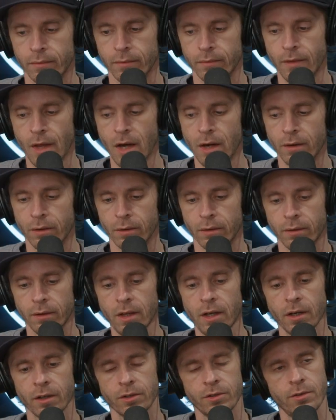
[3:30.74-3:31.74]
to reach out to
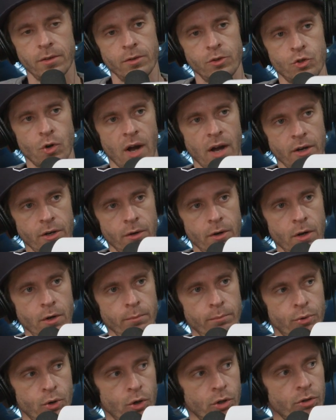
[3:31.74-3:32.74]
people about that. Draw your
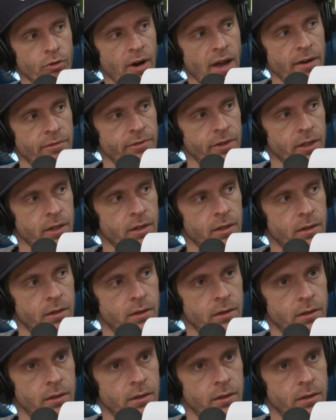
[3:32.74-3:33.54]
own pro graphic.